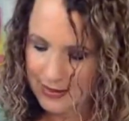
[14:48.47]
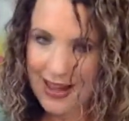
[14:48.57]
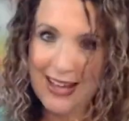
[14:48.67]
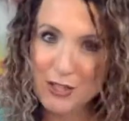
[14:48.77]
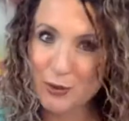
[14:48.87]

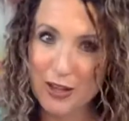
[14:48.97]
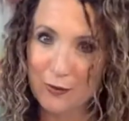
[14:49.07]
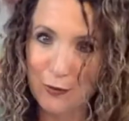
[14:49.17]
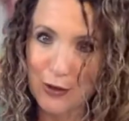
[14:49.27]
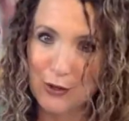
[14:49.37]
I do
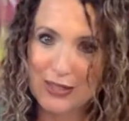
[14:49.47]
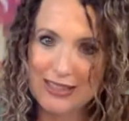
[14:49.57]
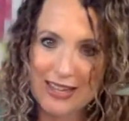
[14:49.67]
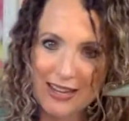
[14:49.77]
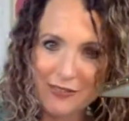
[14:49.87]
love real in
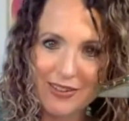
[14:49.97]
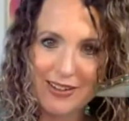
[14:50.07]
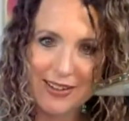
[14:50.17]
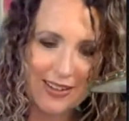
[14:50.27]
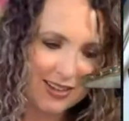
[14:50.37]
life,
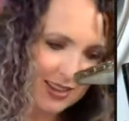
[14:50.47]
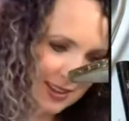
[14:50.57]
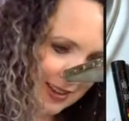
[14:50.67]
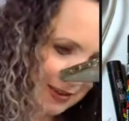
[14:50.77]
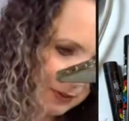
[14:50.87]

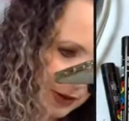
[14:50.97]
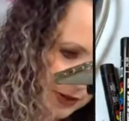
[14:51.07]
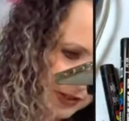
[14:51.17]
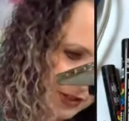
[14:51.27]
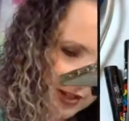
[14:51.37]

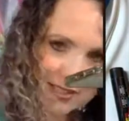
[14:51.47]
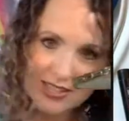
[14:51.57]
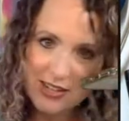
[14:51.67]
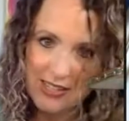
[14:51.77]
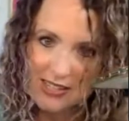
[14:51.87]
in-person dress.
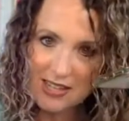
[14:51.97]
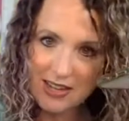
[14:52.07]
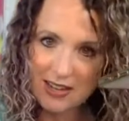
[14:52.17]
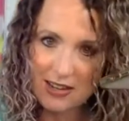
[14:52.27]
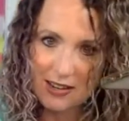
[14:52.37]
Terry says,
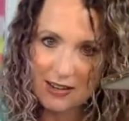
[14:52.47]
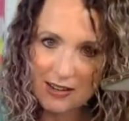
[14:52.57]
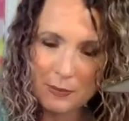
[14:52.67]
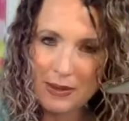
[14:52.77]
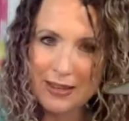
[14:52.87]

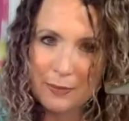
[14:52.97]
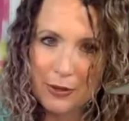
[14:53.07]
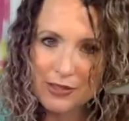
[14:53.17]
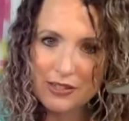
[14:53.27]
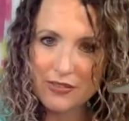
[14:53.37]

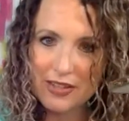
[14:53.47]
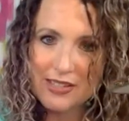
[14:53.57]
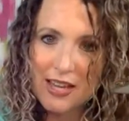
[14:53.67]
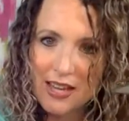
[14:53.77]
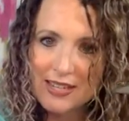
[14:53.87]
in-person events.
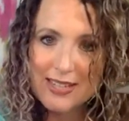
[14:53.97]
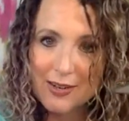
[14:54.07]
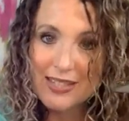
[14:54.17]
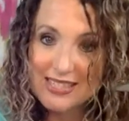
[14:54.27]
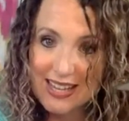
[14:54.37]

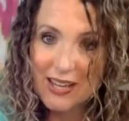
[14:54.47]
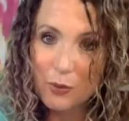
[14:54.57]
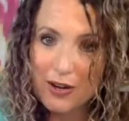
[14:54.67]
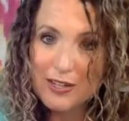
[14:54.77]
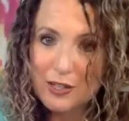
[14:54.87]
Terry said,
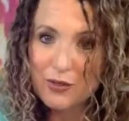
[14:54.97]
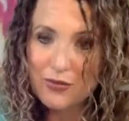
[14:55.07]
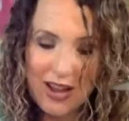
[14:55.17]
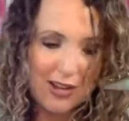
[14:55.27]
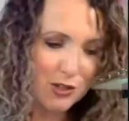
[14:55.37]
where did you
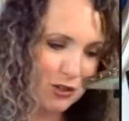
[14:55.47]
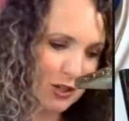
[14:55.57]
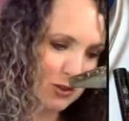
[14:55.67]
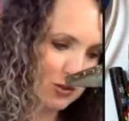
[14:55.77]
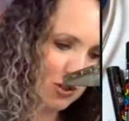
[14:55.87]
find your
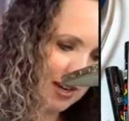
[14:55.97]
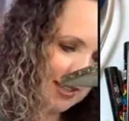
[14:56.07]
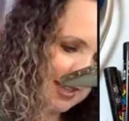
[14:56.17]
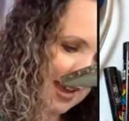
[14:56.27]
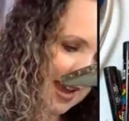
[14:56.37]
cute
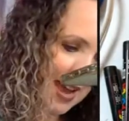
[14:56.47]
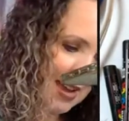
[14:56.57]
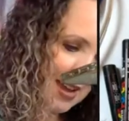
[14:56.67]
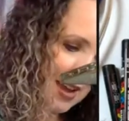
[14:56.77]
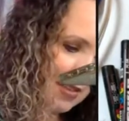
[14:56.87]
dress? I
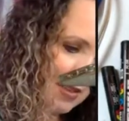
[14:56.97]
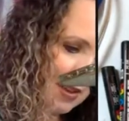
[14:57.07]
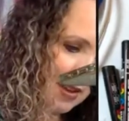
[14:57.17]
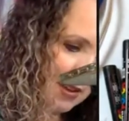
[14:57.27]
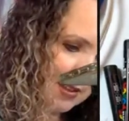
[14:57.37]
got
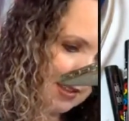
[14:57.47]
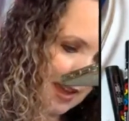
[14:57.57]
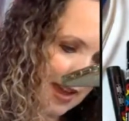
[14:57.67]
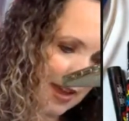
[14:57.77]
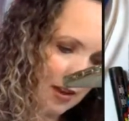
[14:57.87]
this
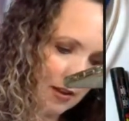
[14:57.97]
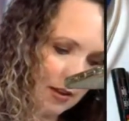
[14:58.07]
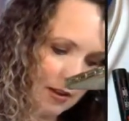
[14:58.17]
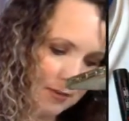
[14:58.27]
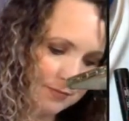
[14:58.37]
at
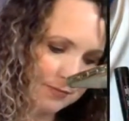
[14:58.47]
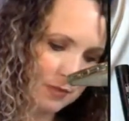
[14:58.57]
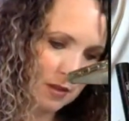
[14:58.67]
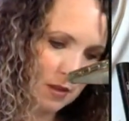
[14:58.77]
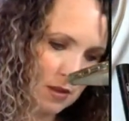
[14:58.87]

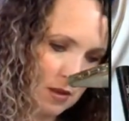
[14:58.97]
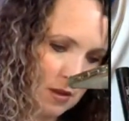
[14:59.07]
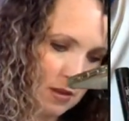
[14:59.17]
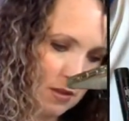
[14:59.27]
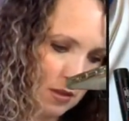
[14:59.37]

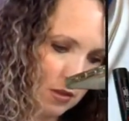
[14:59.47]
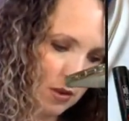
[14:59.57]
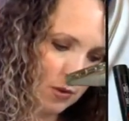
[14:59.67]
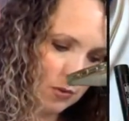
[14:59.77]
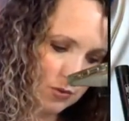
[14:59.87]
the
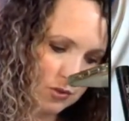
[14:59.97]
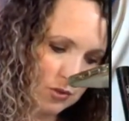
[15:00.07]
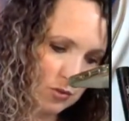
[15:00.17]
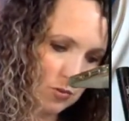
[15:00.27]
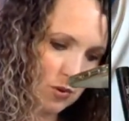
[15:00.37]
local
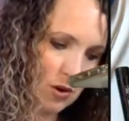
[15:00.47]
store